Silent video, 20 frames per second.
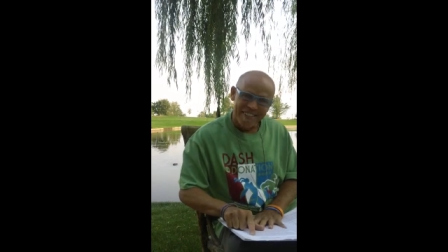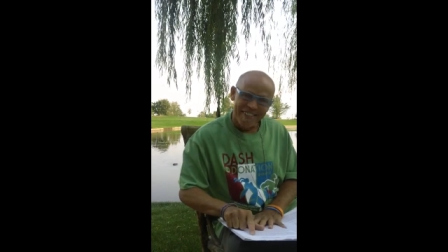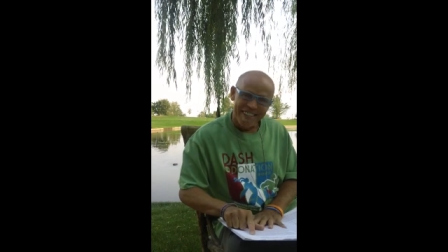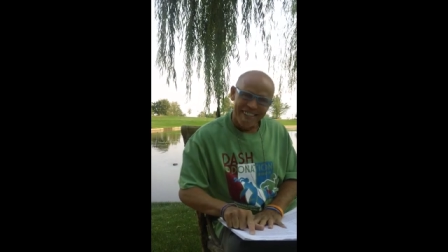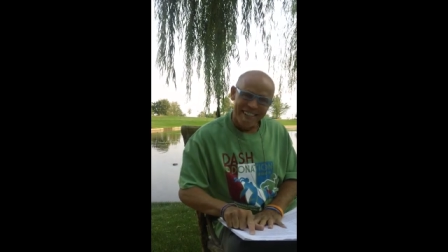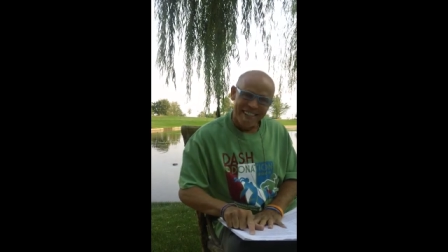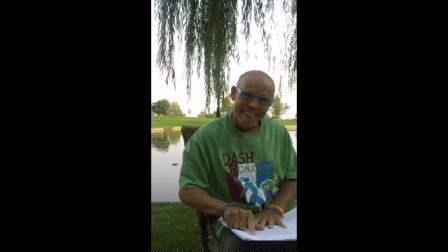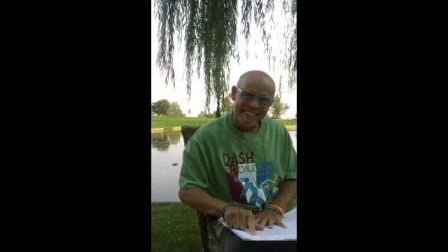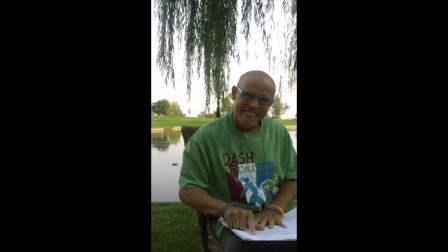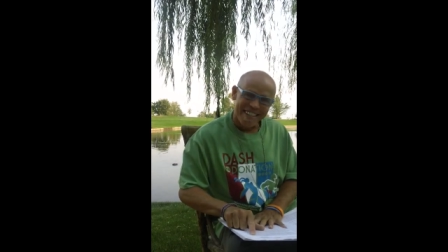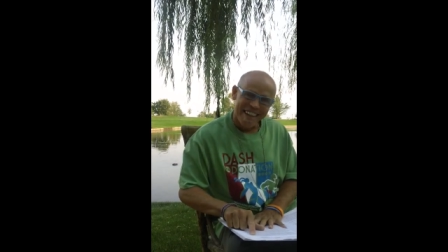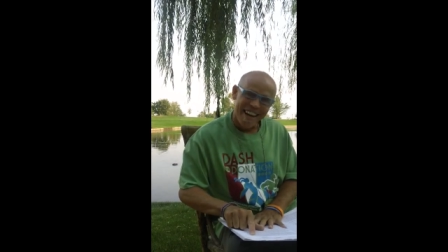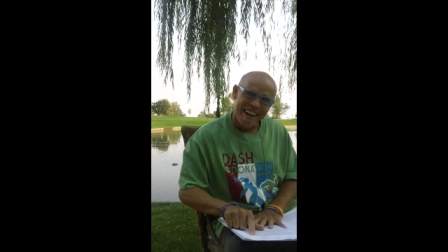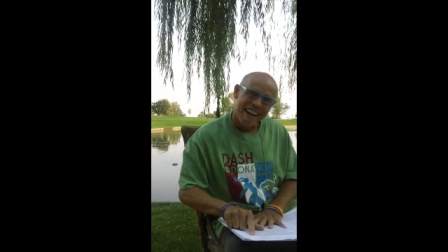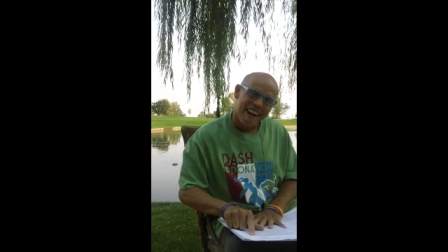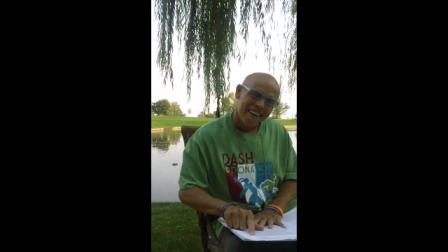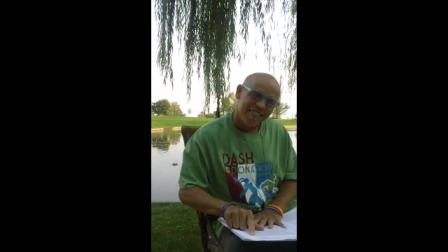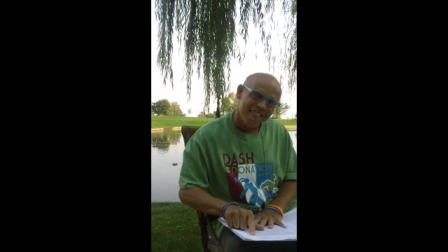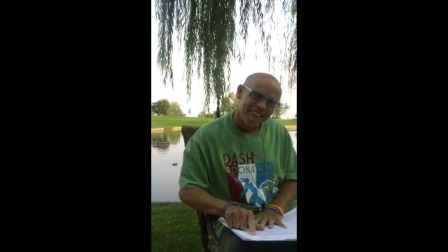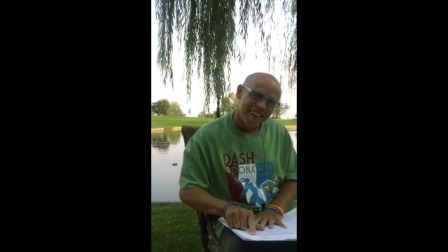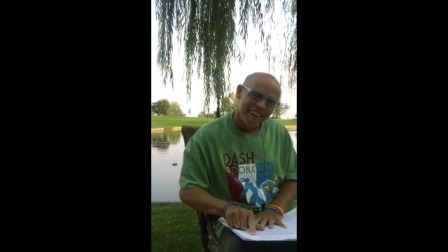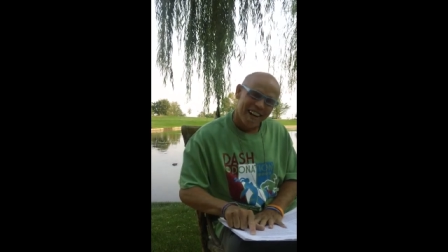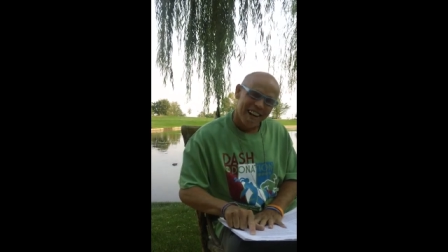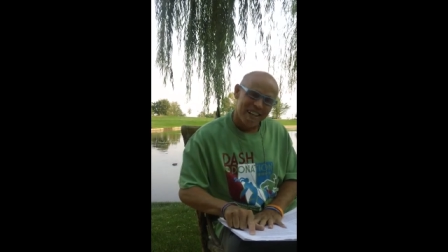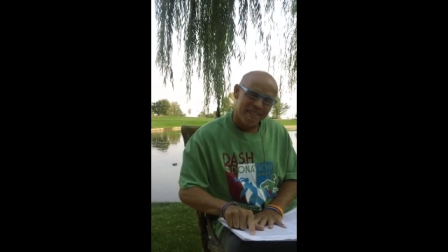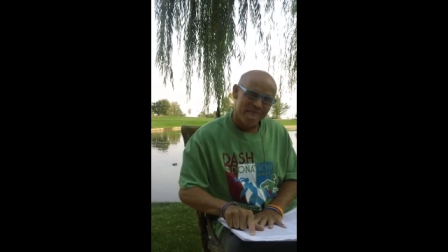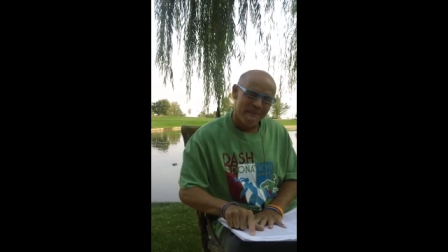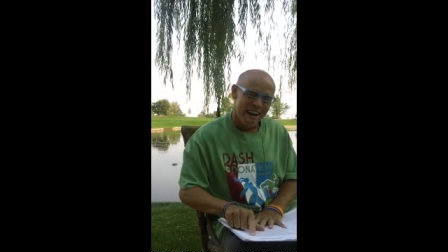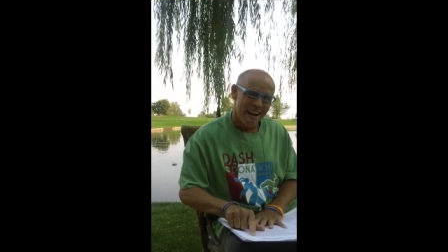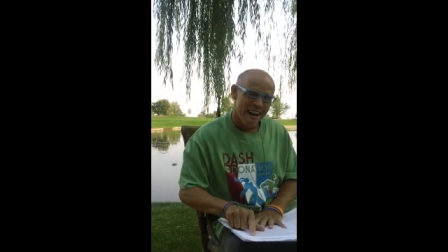what she said. After I
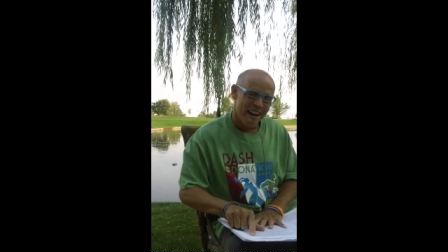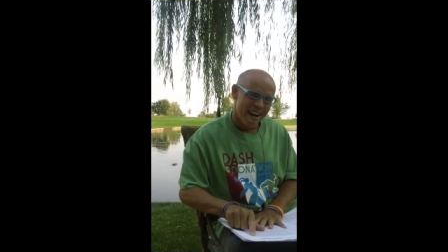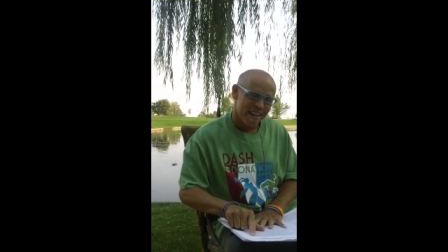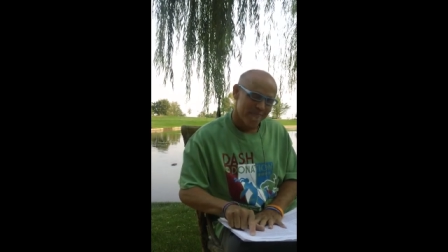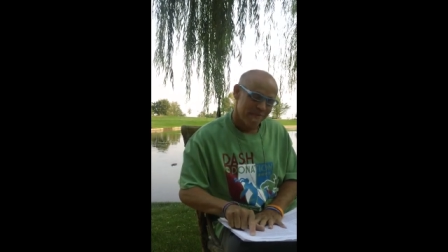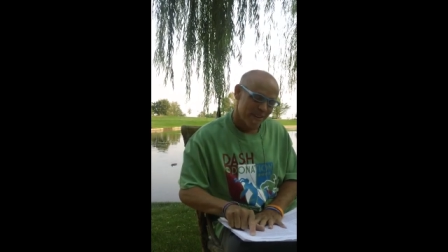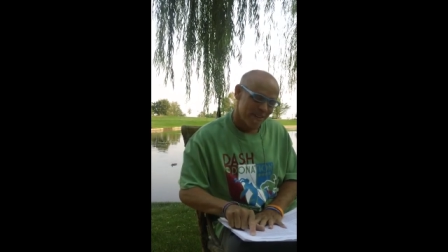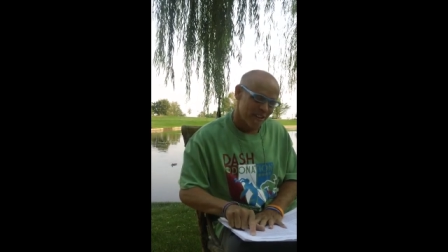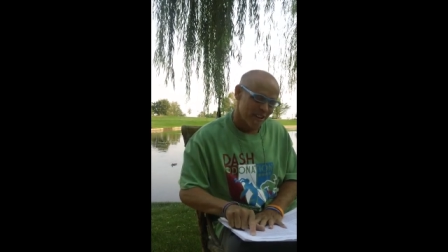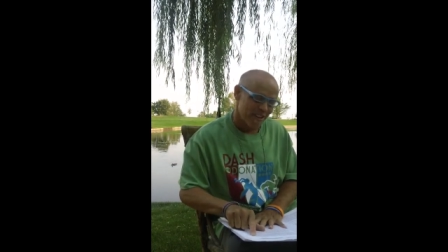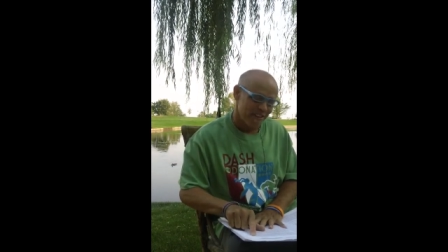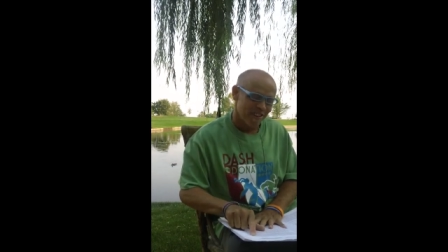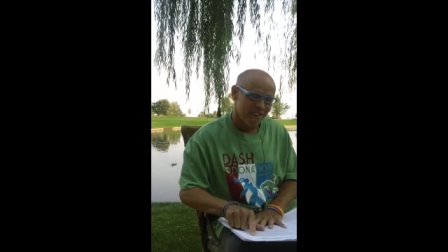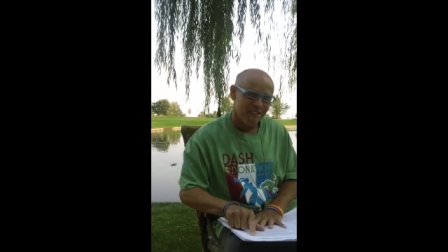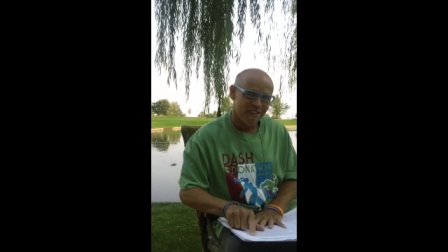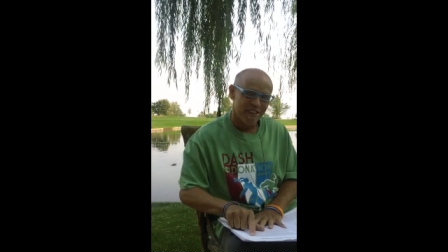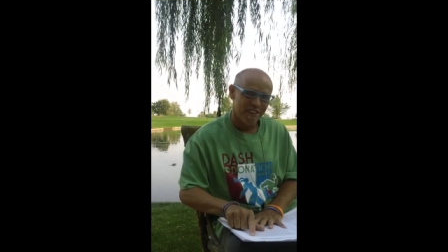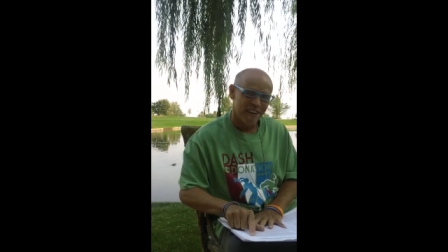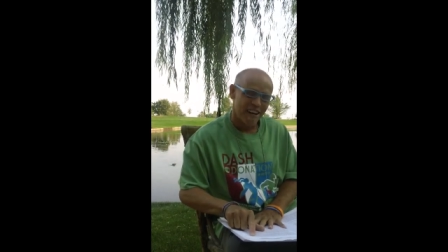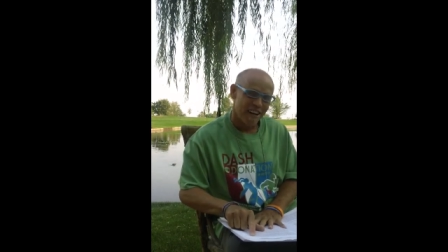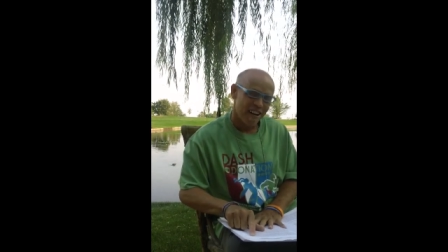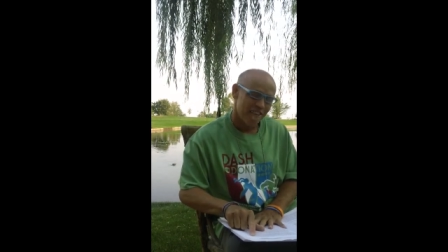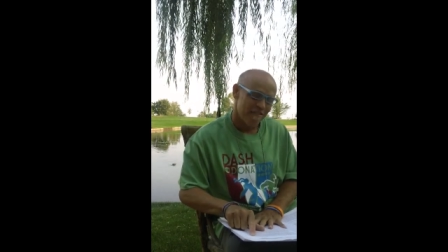lost my house, my derivative career,